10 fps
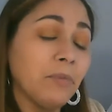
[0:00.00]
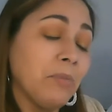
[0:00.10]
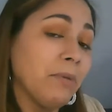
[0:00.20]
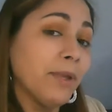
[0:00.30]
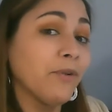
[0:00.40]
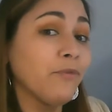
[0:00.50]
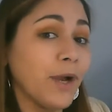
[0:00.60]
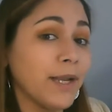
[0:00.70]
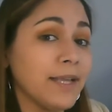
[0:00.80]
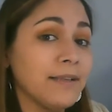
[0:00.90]
Maybe on
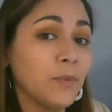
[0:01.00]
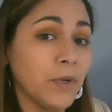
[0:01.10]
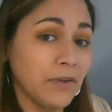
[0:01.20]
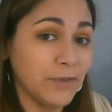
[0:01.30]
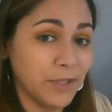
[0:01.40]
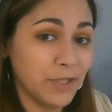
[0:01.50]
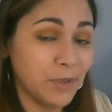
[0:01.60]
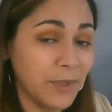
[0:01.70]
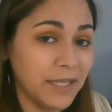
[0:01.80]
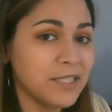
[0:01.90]
Friday, one of your
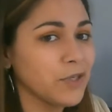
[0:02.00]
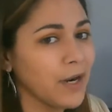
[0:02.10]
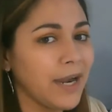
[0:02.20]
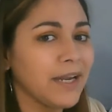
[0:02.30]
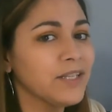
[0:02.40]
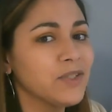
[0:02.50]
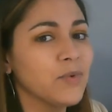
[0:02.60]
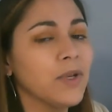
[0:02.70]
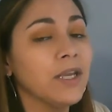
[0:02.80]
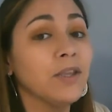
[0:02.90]
students, your highlight
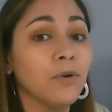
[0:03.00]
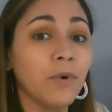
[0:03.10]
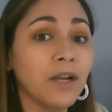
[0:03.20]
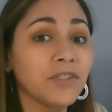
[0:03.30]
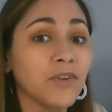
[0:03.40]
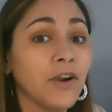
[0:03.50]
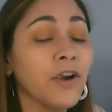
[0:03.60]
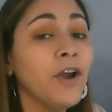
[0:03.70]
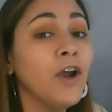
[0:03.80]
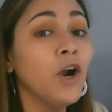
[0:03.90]
student, your rock star,